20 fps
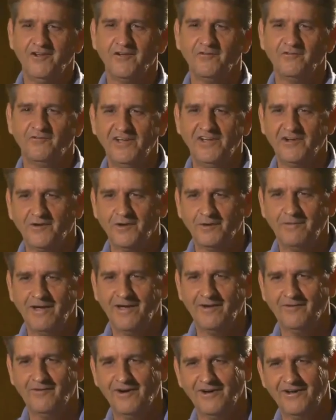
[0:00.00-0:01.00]
you can figure
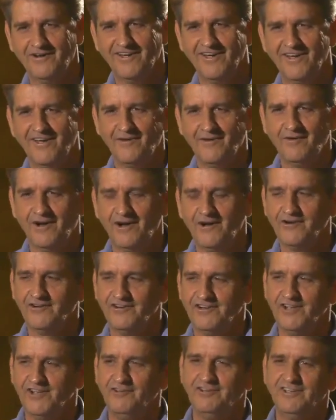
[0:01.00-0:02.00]
about what
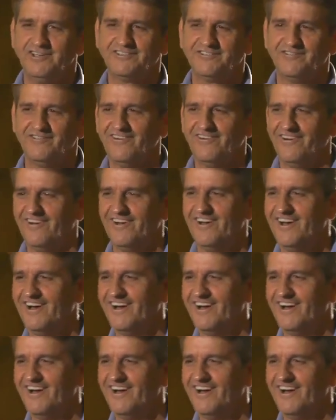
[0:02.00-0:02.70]
her duties were.